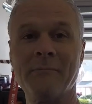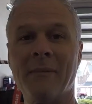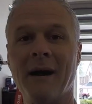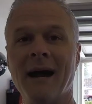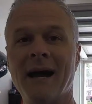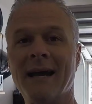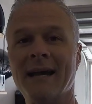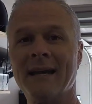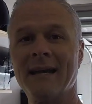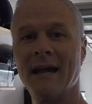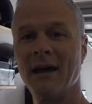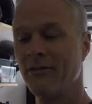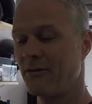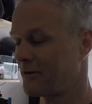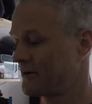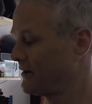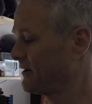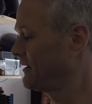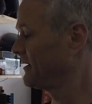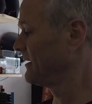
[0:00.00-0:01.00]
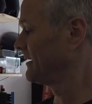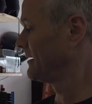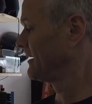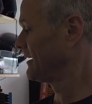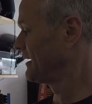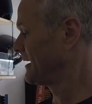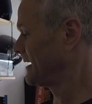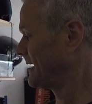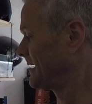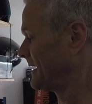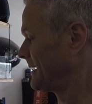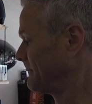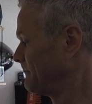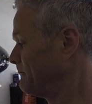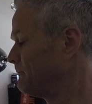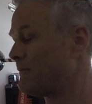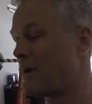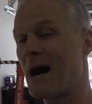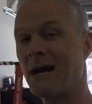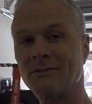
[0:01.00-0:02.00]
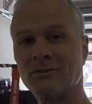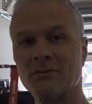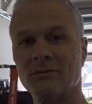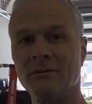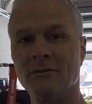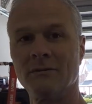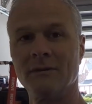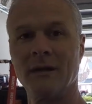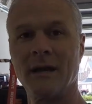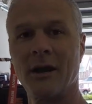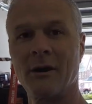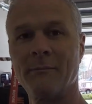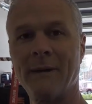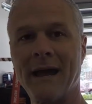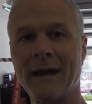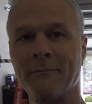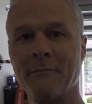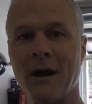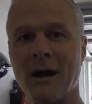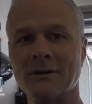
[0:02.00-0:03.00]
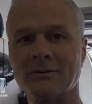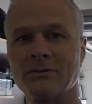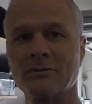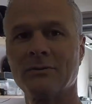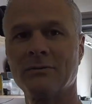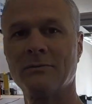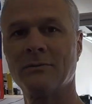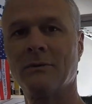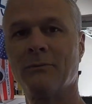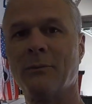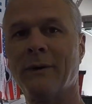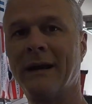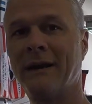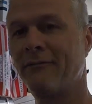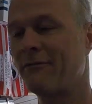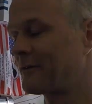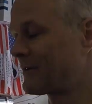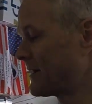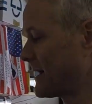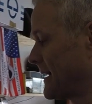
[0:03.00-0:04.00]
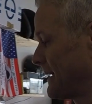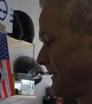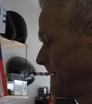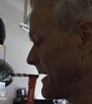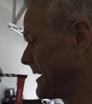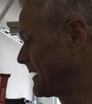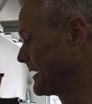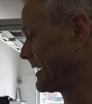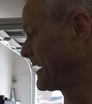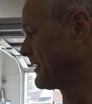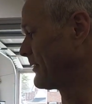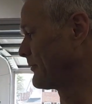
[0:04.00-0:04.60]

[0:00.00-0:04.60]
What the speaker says: buy another module, airbag module, whenever I